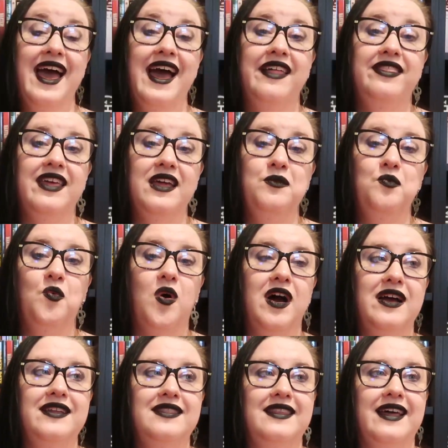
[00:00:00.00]
and then
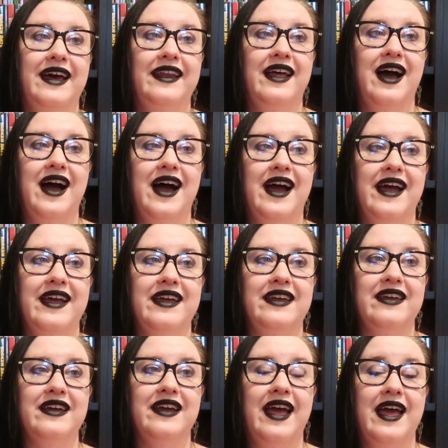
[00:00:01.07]
one that
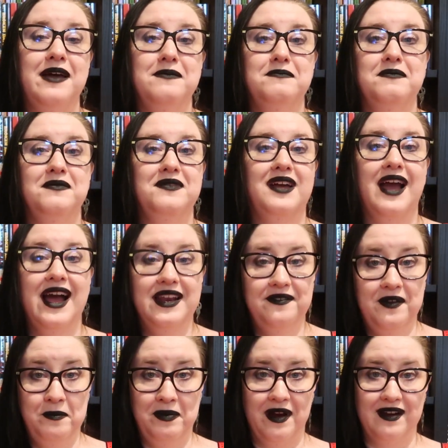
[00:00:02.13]
I am kind
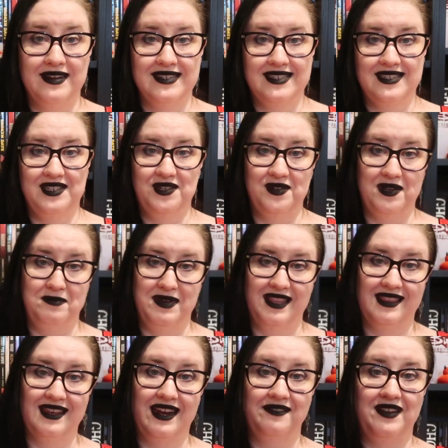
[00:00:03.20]
of embarrassed to
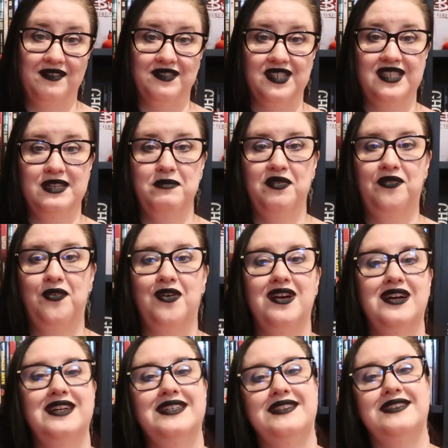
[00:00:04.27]
admit that I've never seen
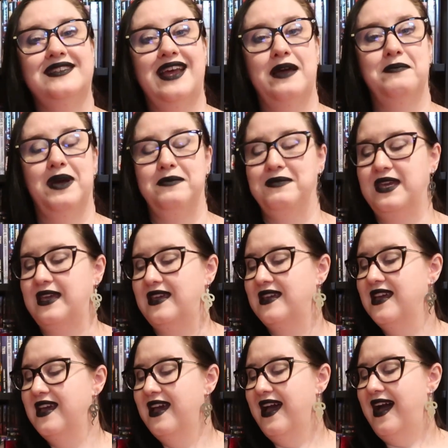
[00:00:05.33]
before is Stand By Me.
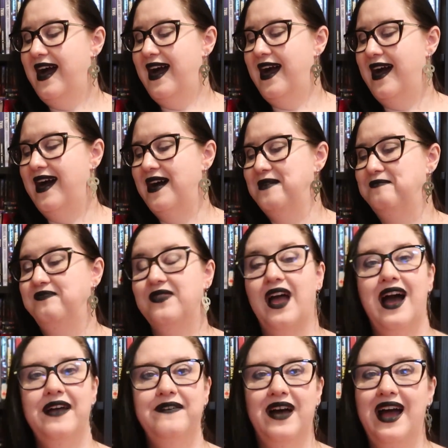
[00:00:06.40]
Um,
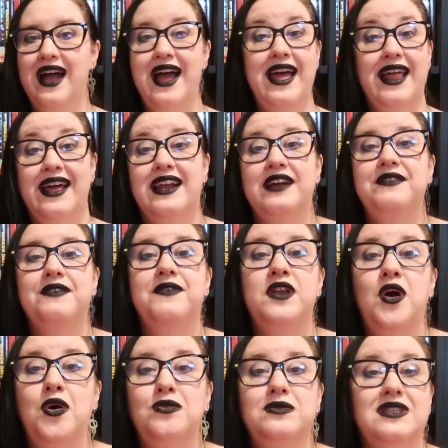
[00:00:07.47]
I've, and I've
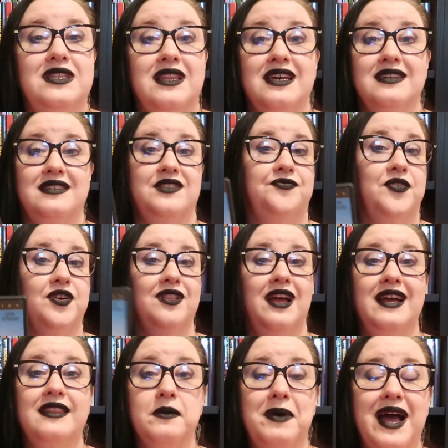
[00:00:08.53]
even owned this for
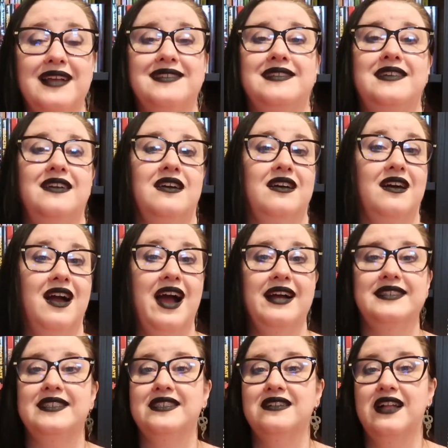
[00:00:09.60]
like the past year.
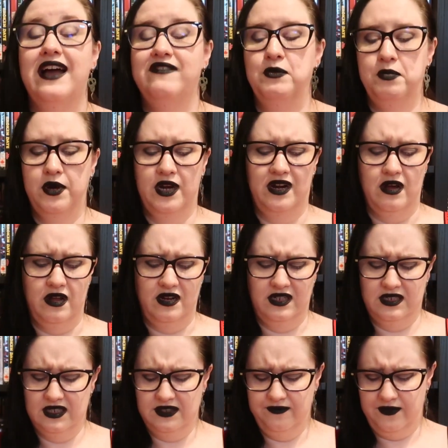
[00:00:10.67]
I still haven't put it on.
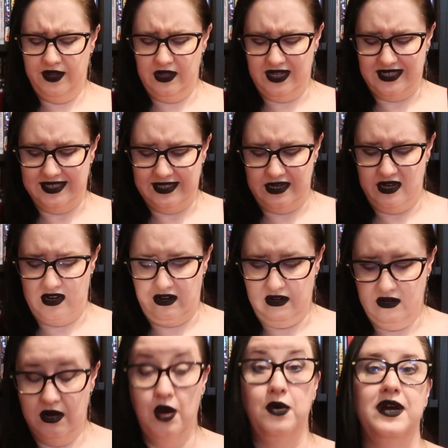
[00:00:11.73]
It doesn't feel like it's in
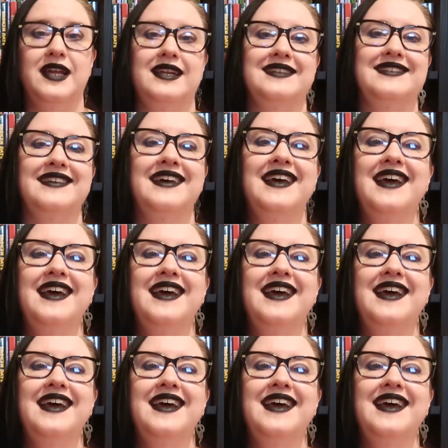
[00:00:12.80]
here. Oh, it is.